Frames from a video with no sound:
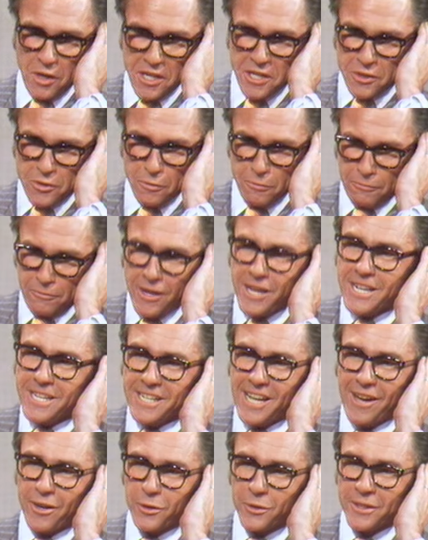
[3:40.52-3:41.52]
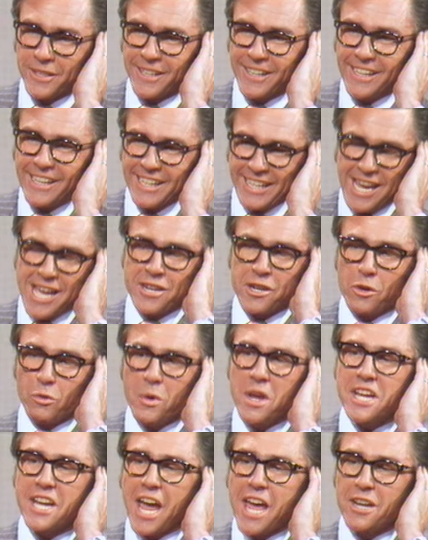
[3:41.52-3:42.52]
week to find out can a
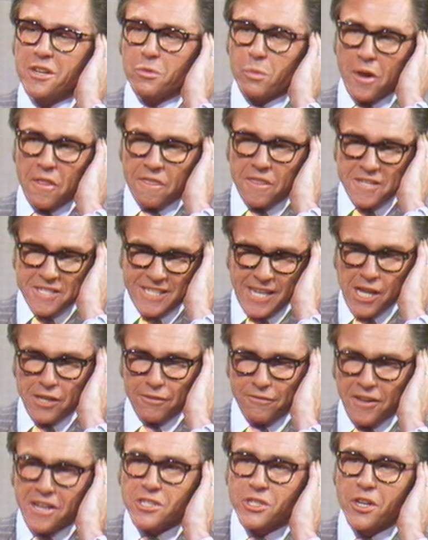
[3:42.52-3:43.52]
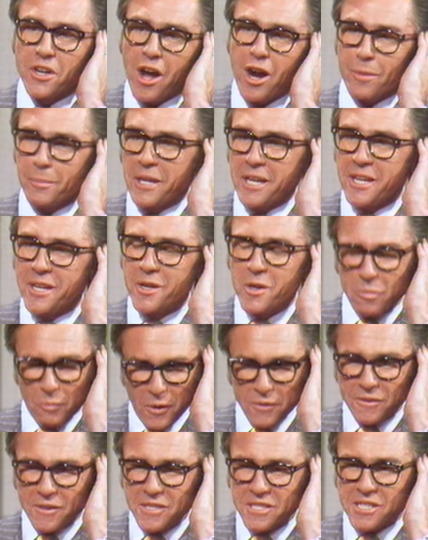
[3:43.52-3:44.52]
weekend with the Salvation Army
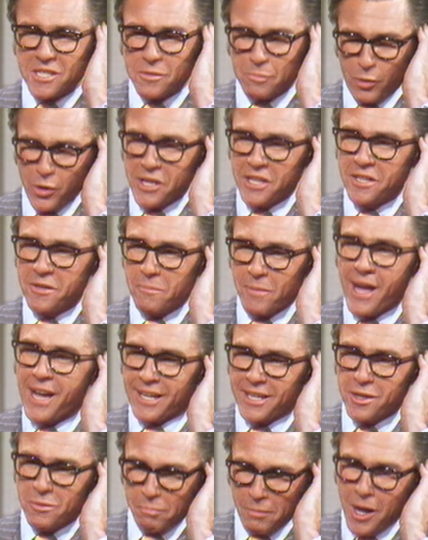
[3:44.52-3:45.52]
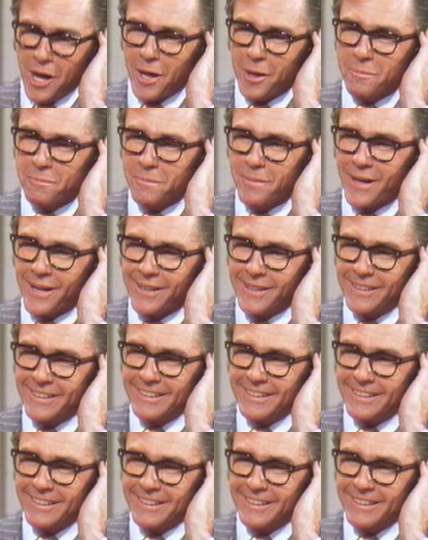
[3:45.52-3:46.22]
put the spring back in mom?